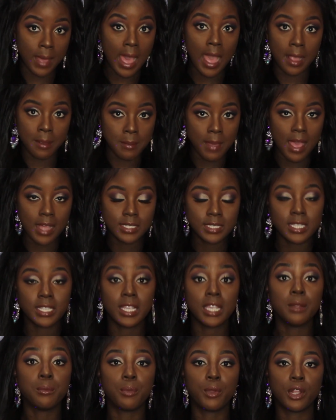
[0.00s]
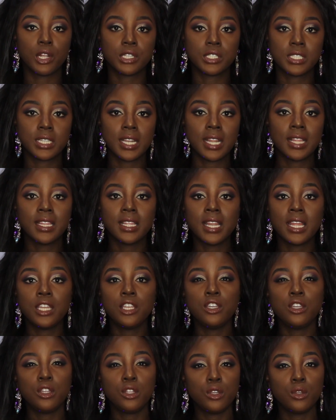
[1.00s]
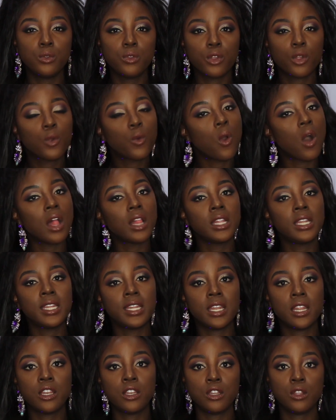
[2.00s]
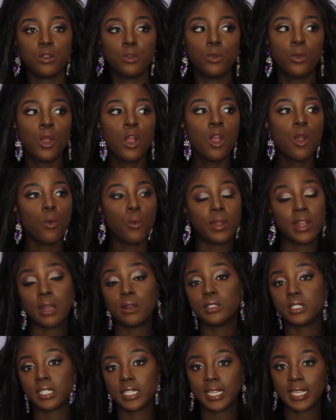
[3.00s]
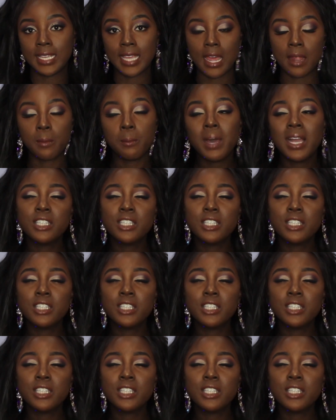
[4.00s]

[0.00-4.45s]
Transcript: IMAX, like in person, and then I knew their quality and I knew what I was going to get.